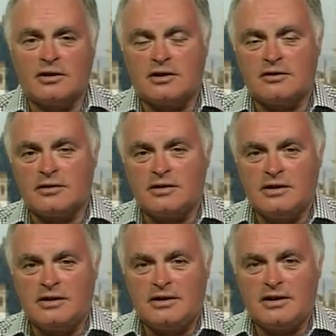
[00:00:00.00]
They were,
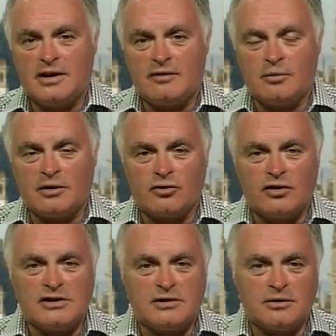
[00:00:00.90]
everyone
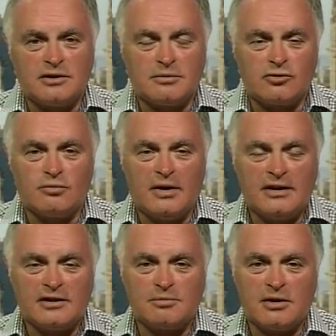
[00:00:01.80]
agrees they were
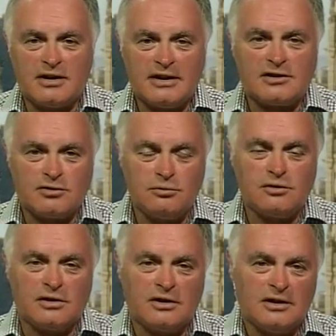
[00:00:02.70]
tremendous. But I think
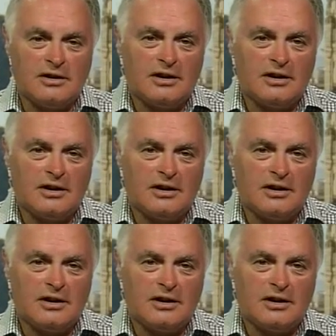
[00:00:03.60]
Susan,